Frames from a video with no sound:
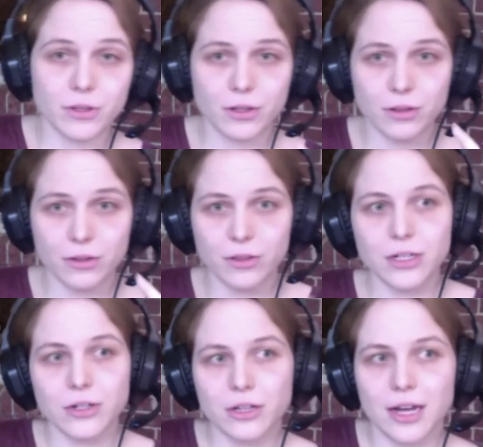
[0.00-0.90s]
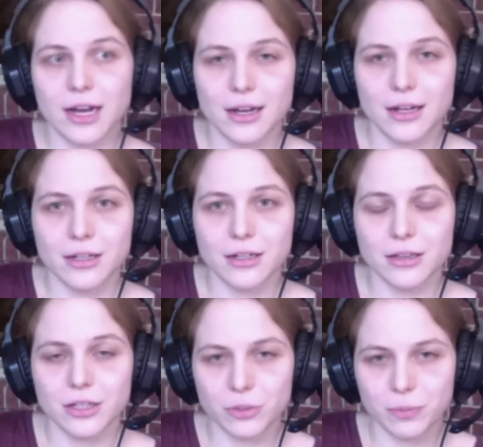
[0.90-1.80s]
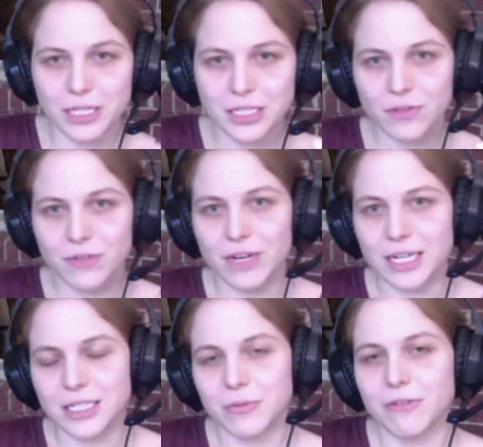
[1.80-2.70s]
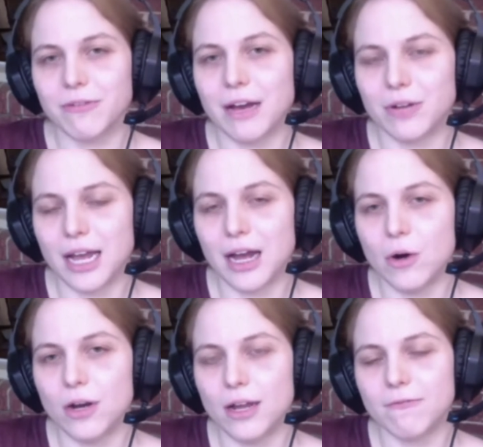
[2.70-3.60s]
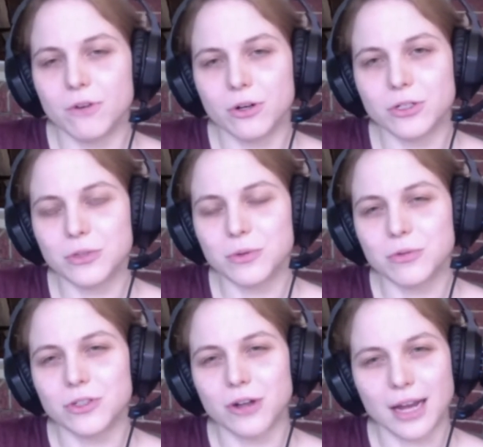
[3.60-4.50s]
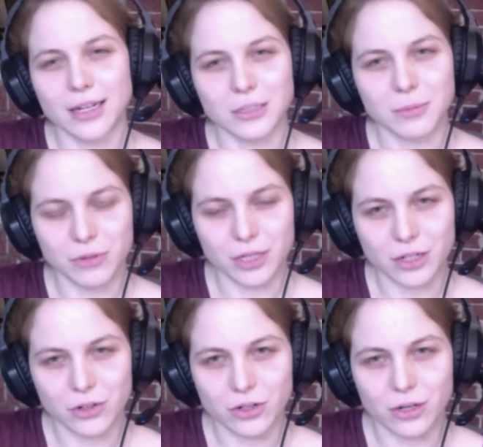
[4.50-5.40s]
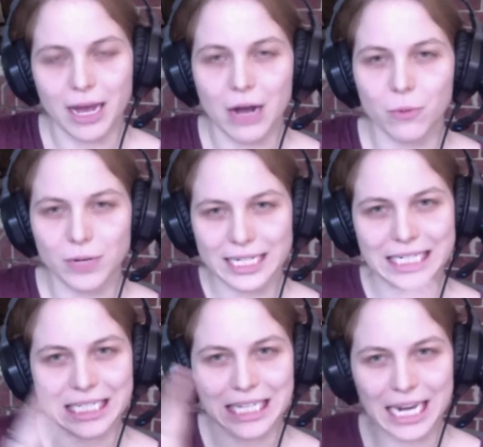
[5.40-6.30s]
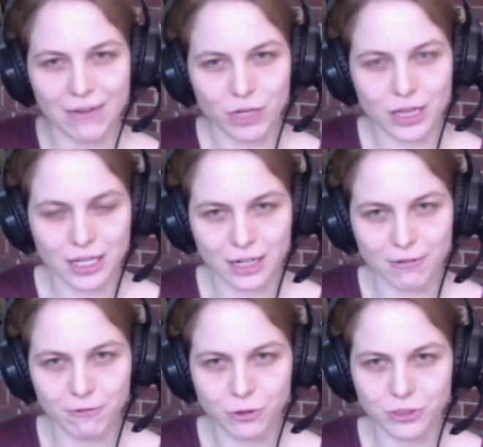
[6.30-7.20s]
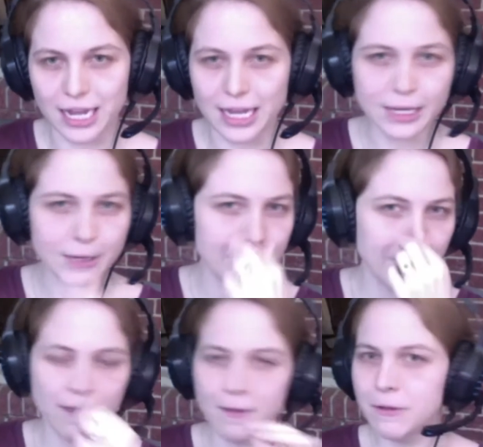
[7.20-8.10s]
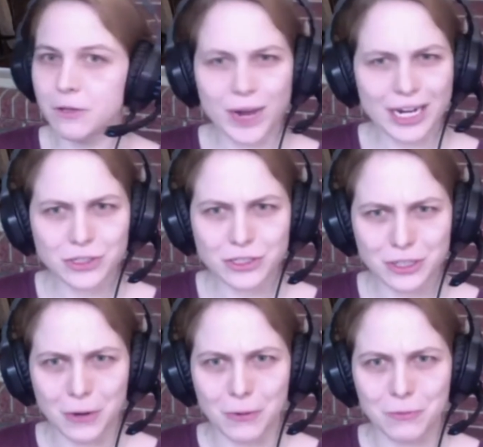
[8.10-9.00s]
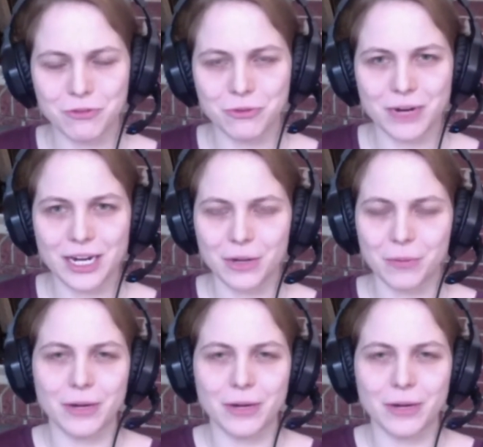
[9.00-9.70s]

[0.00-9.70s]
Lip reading: Little piece of advice that we found out. At first, we were trying to be really good about, we needed to get everything in a full take. You actually don't for the radio play, right?